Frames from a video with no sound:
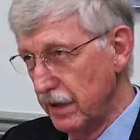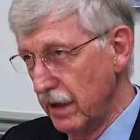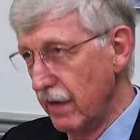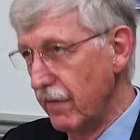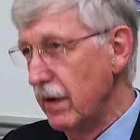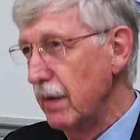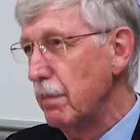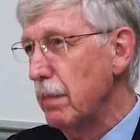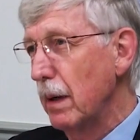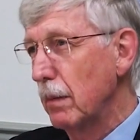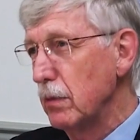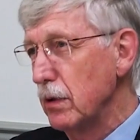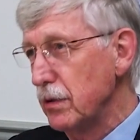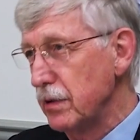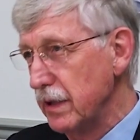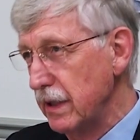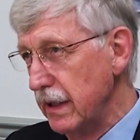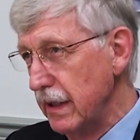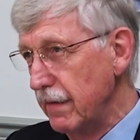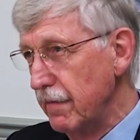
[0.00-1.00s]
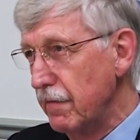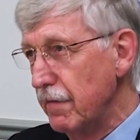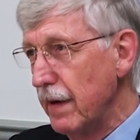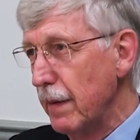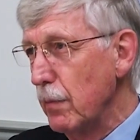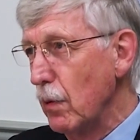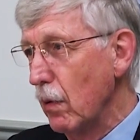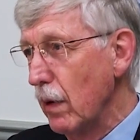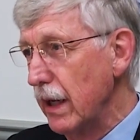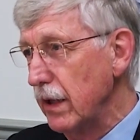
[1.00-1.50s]
of it, published it in
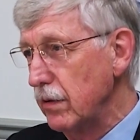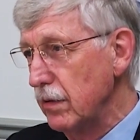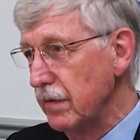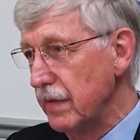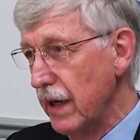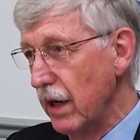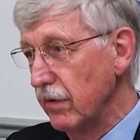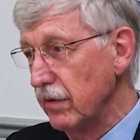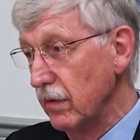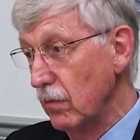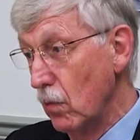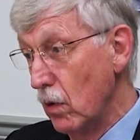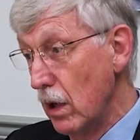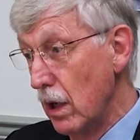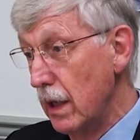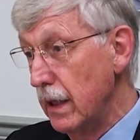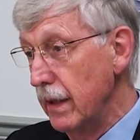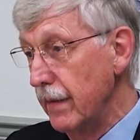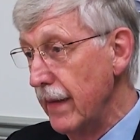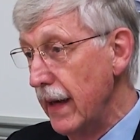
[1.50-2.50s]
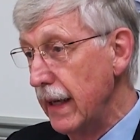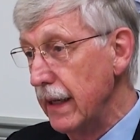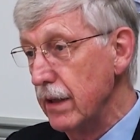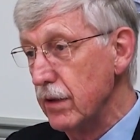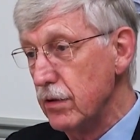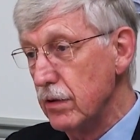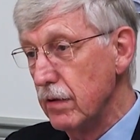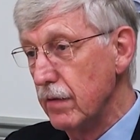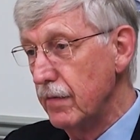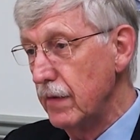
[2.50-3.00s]
February 2001, in that
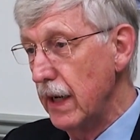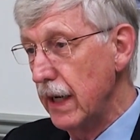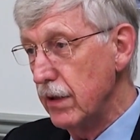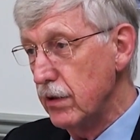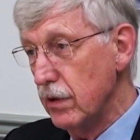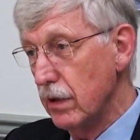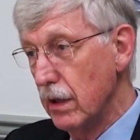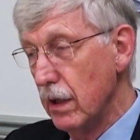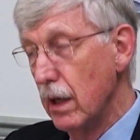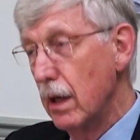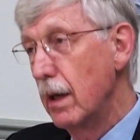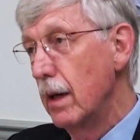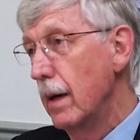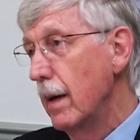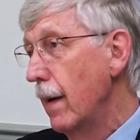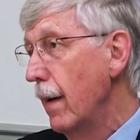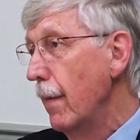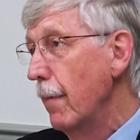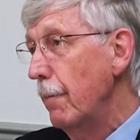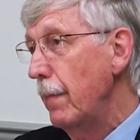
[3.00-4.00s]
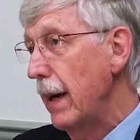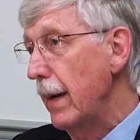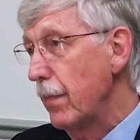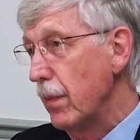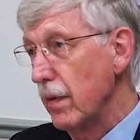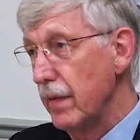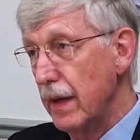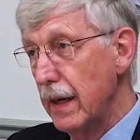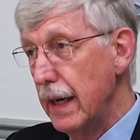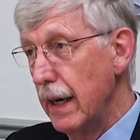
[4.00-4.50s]
issue of Nature
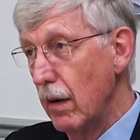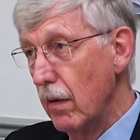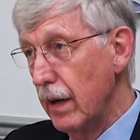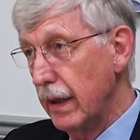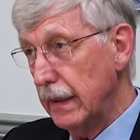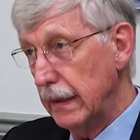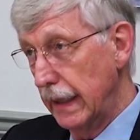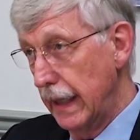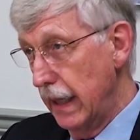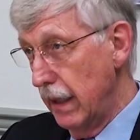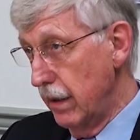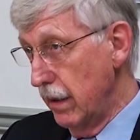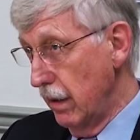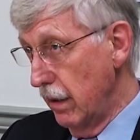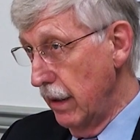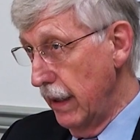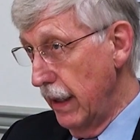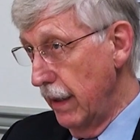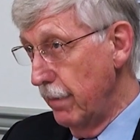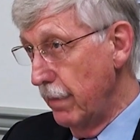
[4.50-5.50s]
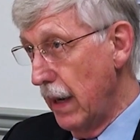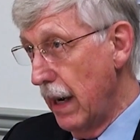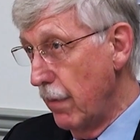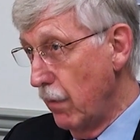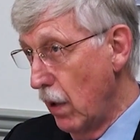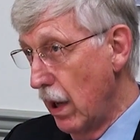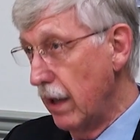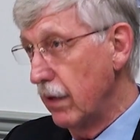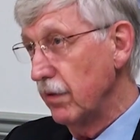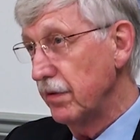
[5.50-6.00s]
paper that Eric Lander and Bob
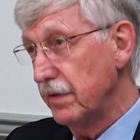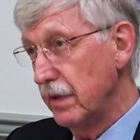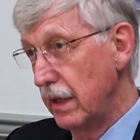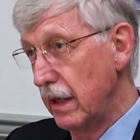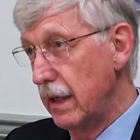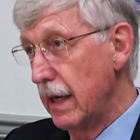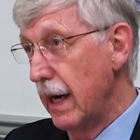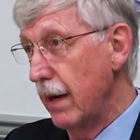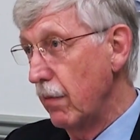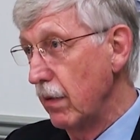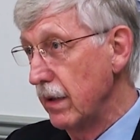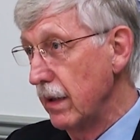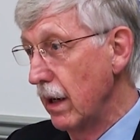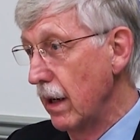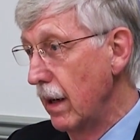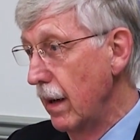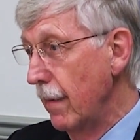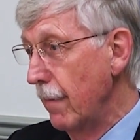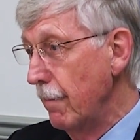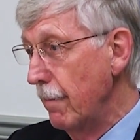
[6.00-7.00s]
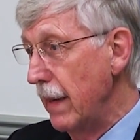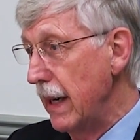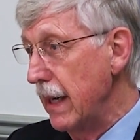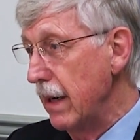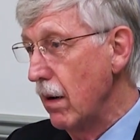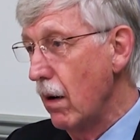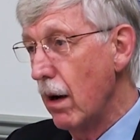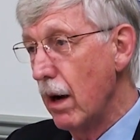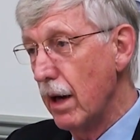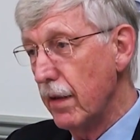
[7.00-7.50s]
Waterston and I were the
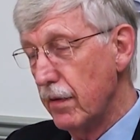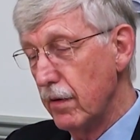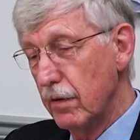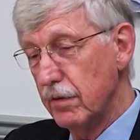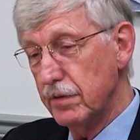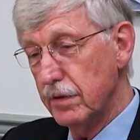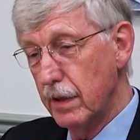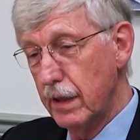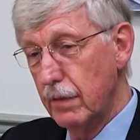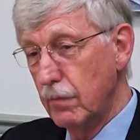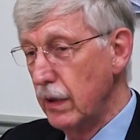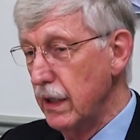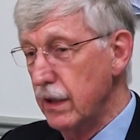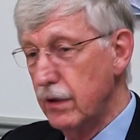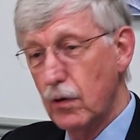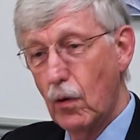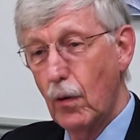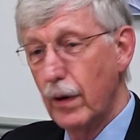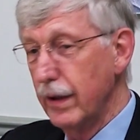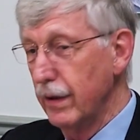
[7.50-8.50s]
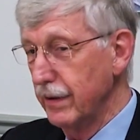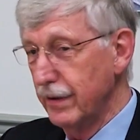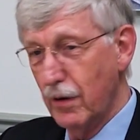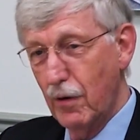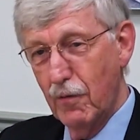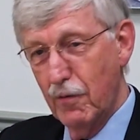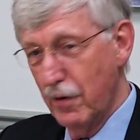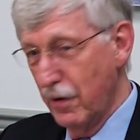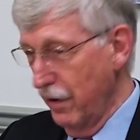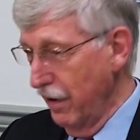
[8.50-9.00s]
main authors, and we toiled
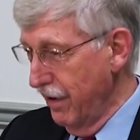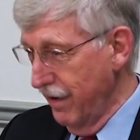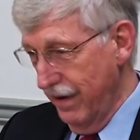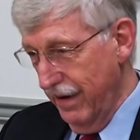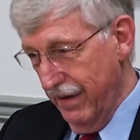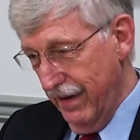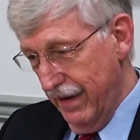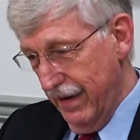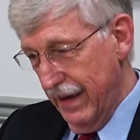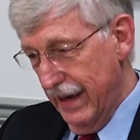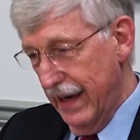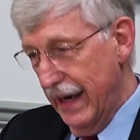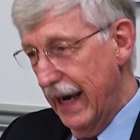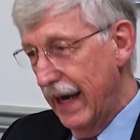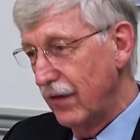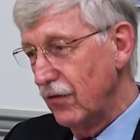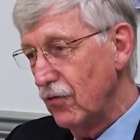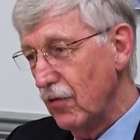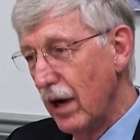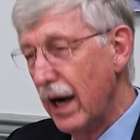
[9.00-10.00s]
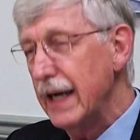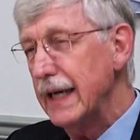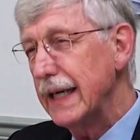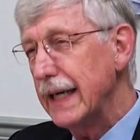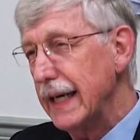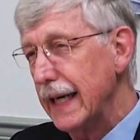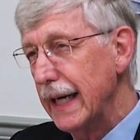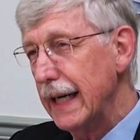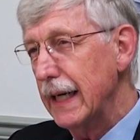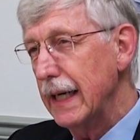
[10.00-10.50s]
over and tried to
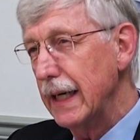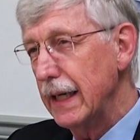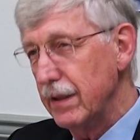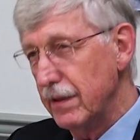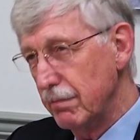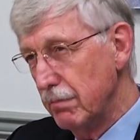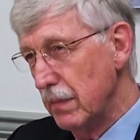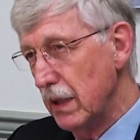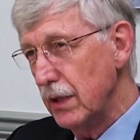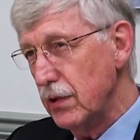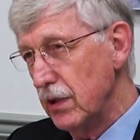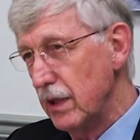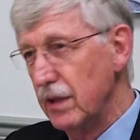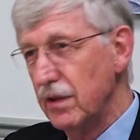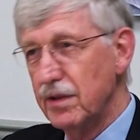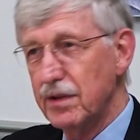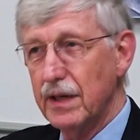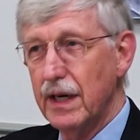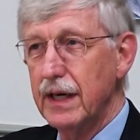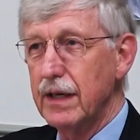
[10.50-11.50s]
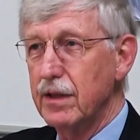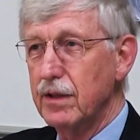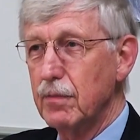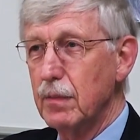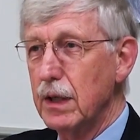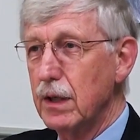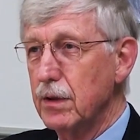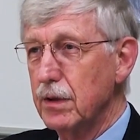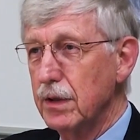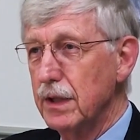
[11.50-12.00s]
get as much insight as
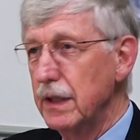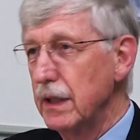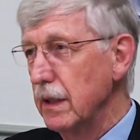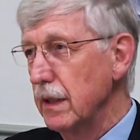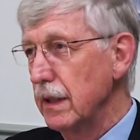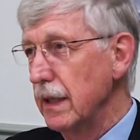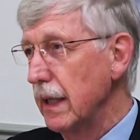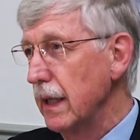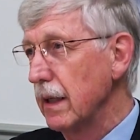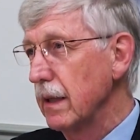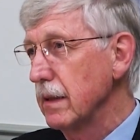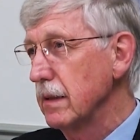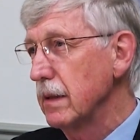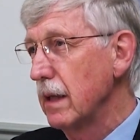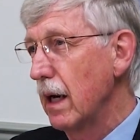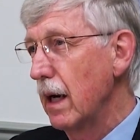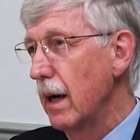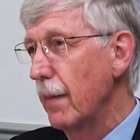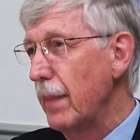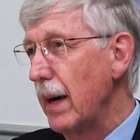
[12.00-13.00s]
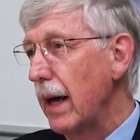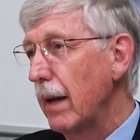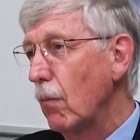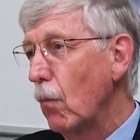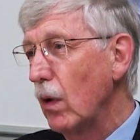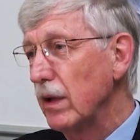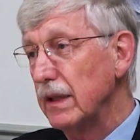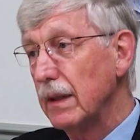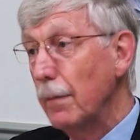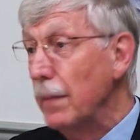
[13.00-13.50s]
we could in there about
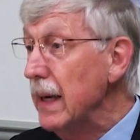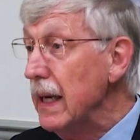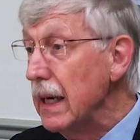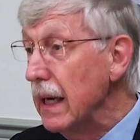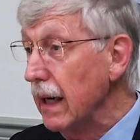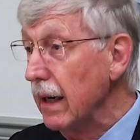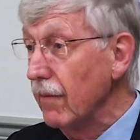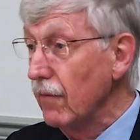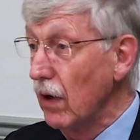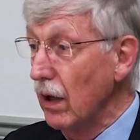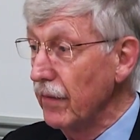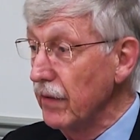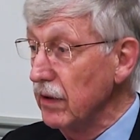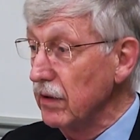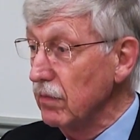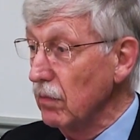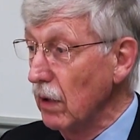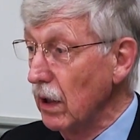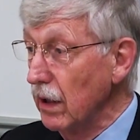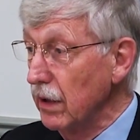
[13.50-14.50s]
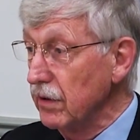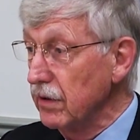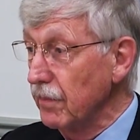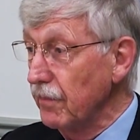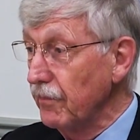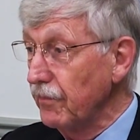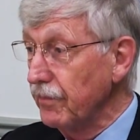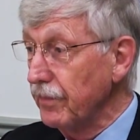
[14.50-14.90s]
what the meaning of all this was